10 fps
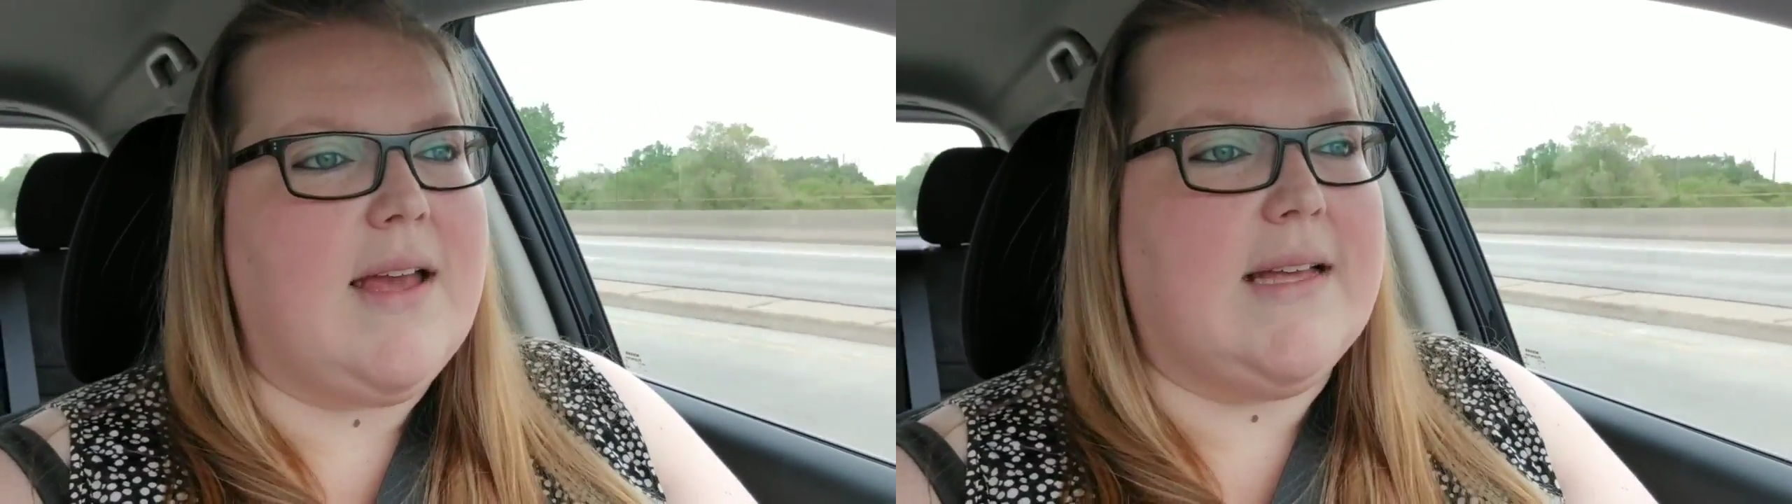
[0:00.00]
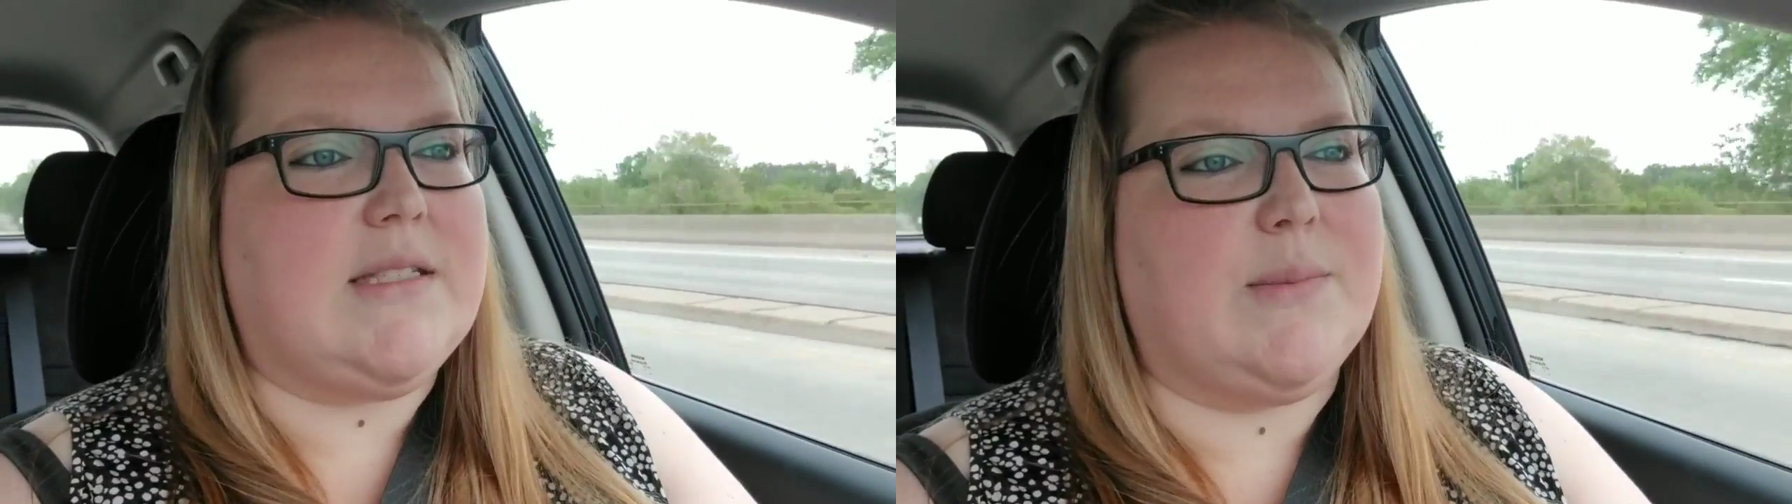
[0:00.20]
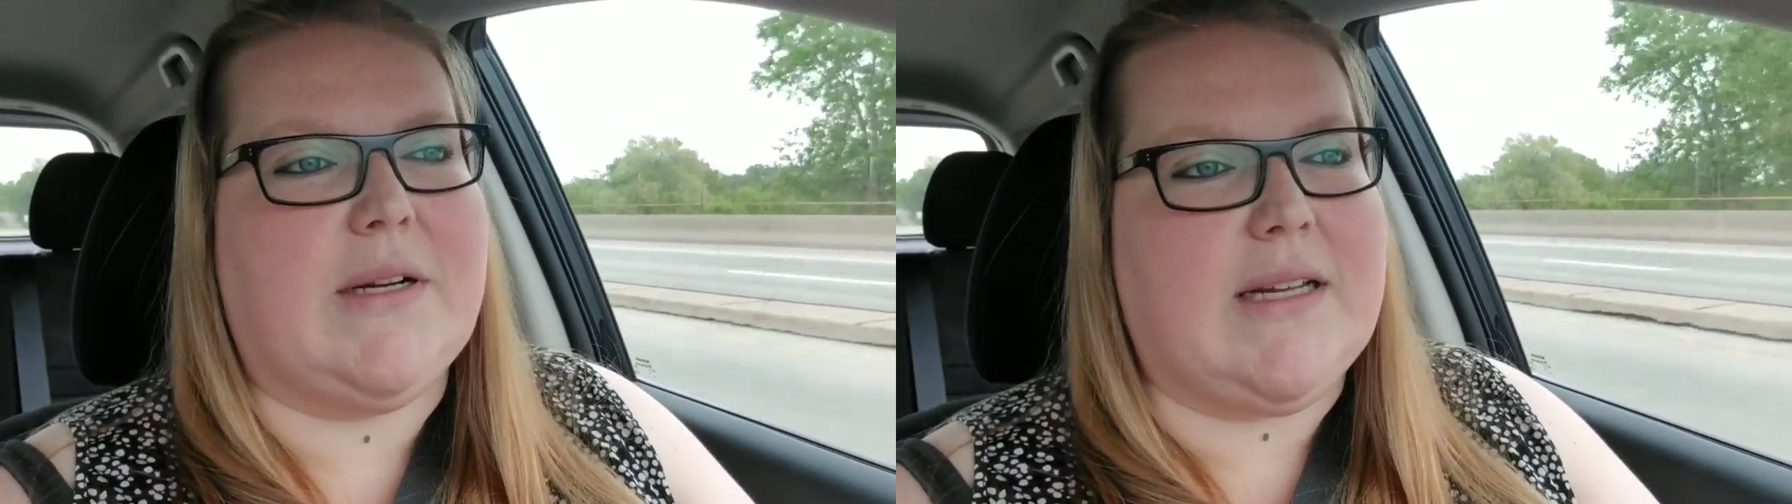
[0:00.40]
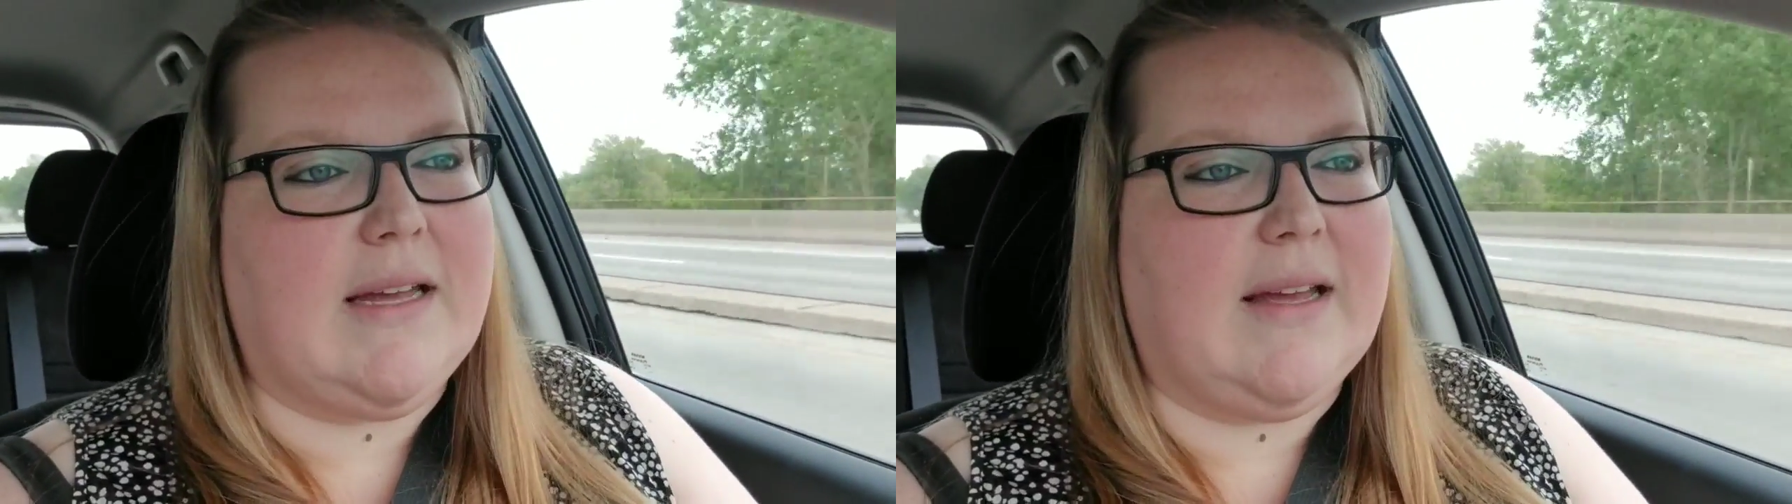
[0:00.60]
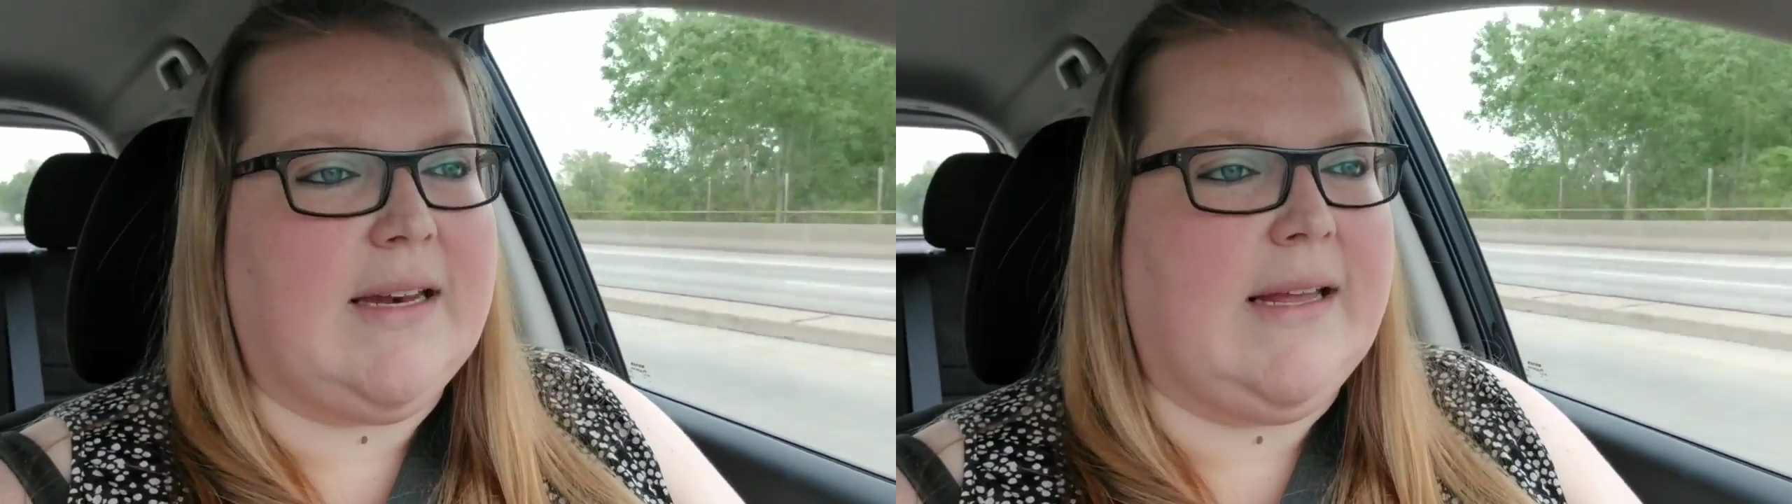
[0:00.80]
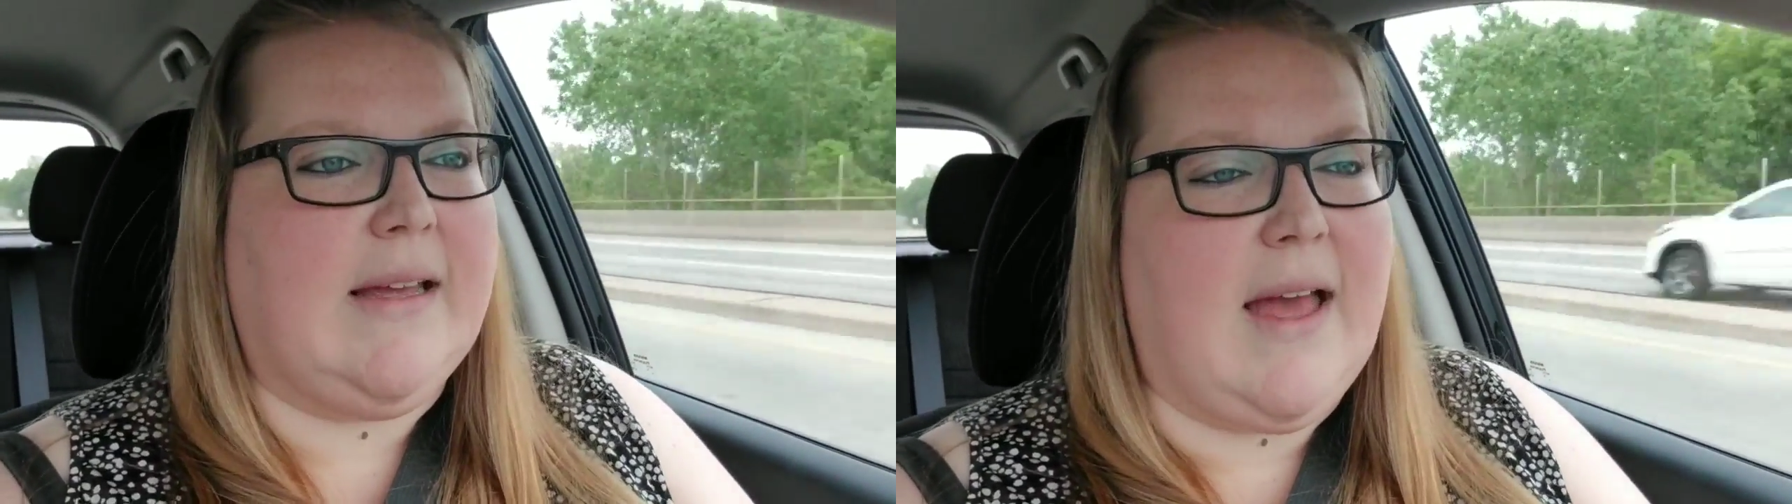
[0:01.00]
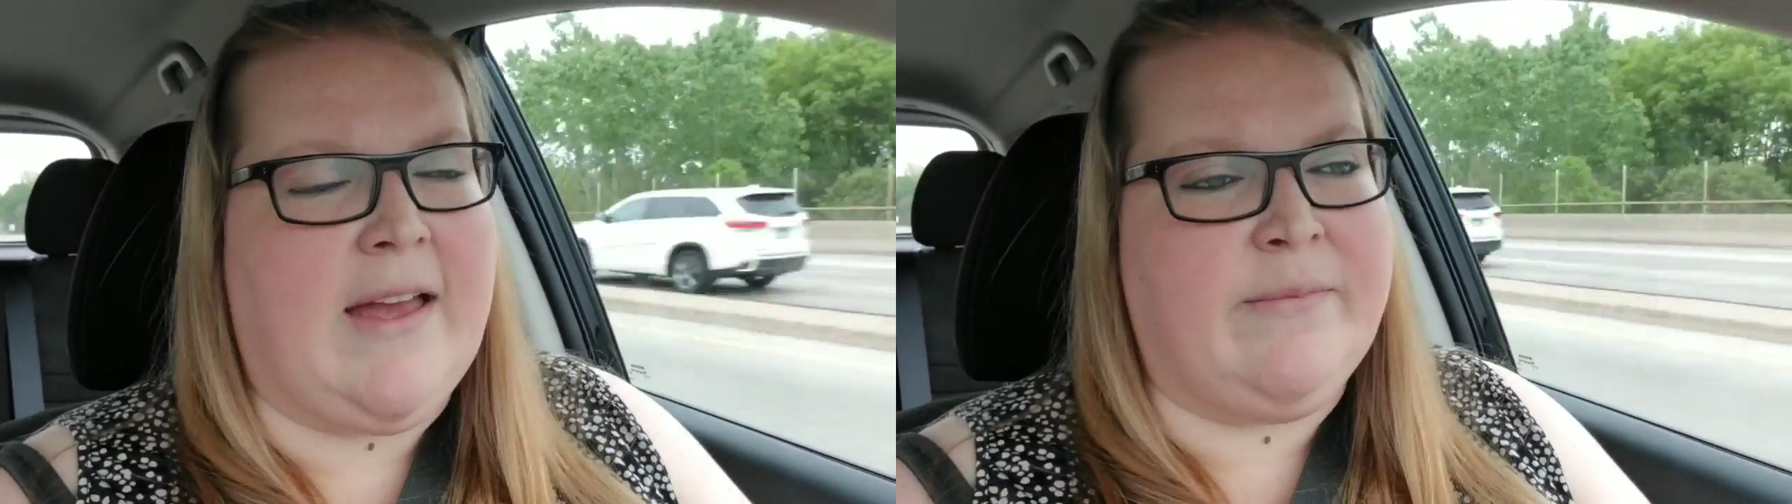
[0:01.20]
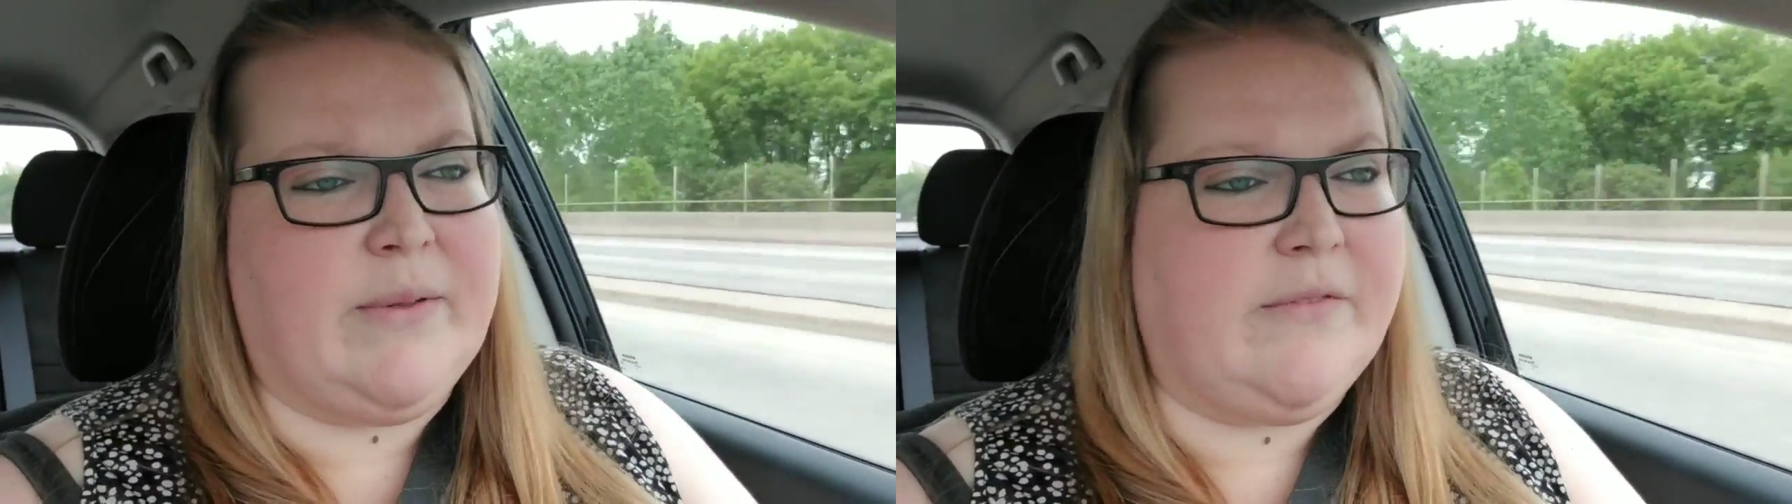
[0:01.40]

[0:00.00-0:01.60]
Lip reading: it's working, and I've been